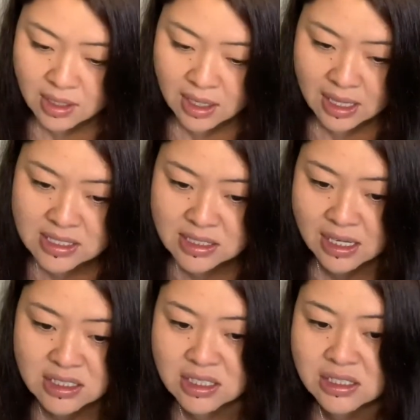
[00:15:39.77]
It's
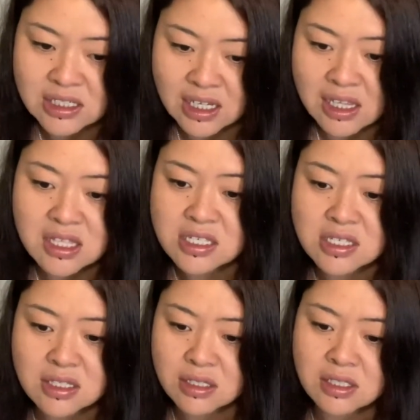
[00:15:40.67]
like to get this
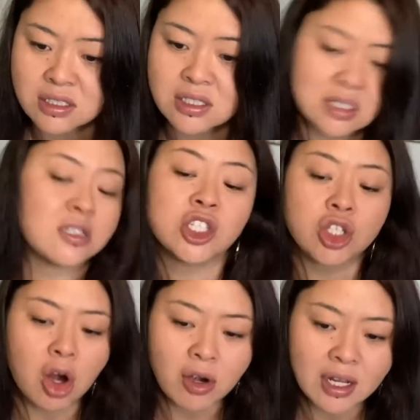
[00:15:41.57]

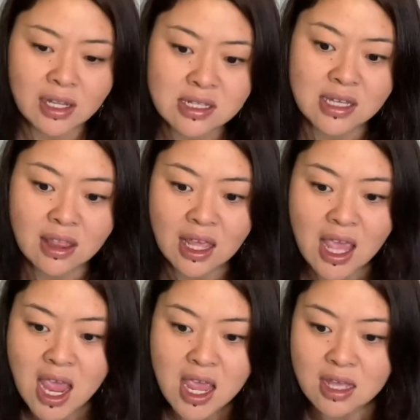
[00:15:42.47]
started, it's like they
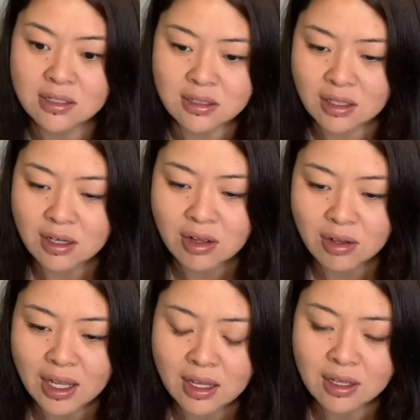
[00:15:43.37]
can't. You know,
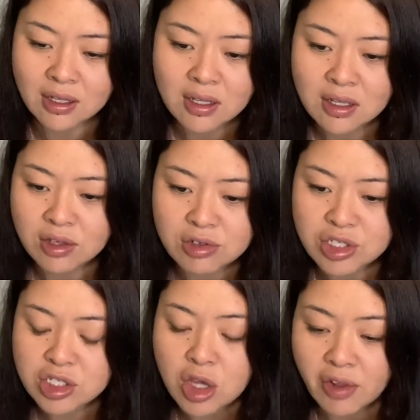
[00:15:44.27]
like there's
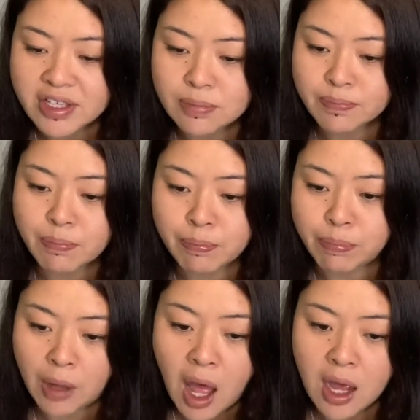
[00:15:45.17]
just all these
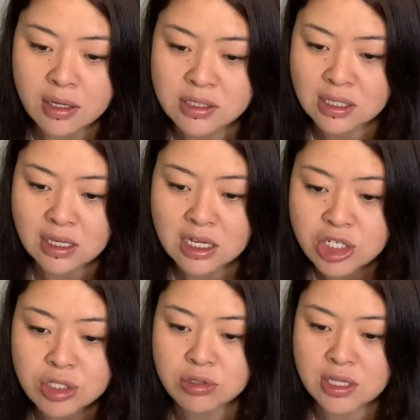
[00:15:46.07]
blocks and
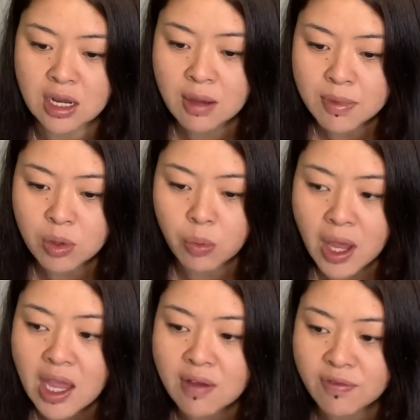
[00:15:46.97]
issues that come in the
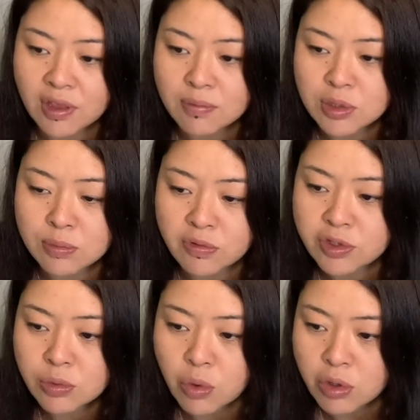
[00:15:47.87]
way for them to move
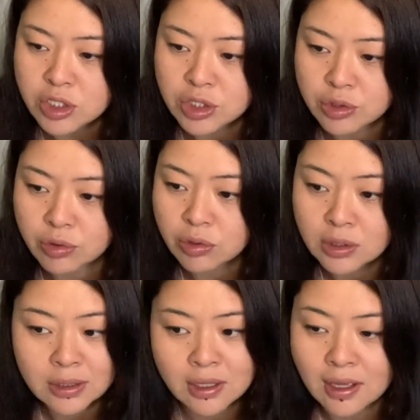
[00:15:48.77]
towards you.
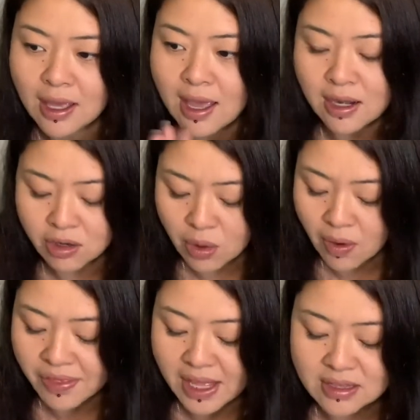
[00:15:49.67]
And you know
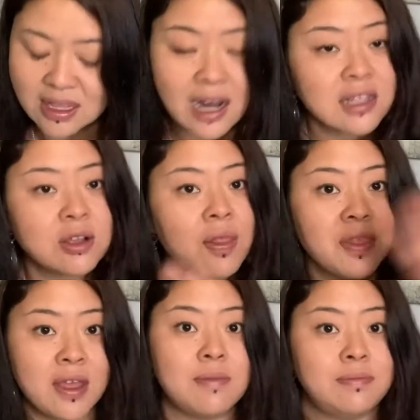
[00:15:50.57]
what? That is on
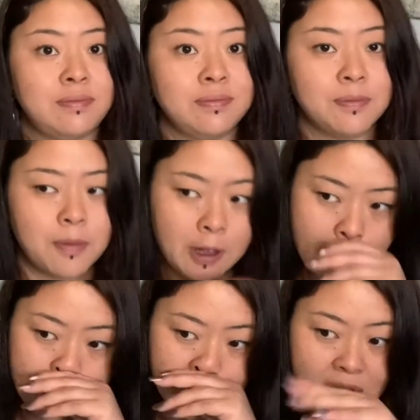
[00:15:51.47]
them.
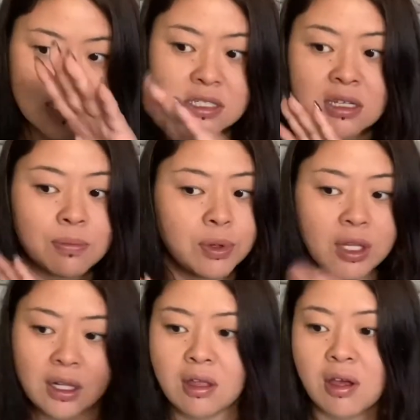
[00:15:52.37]
Okay? That is
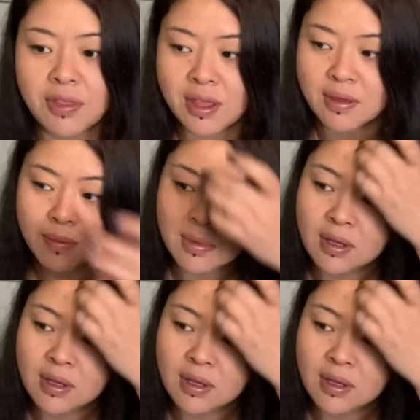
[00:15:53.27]
completely on them.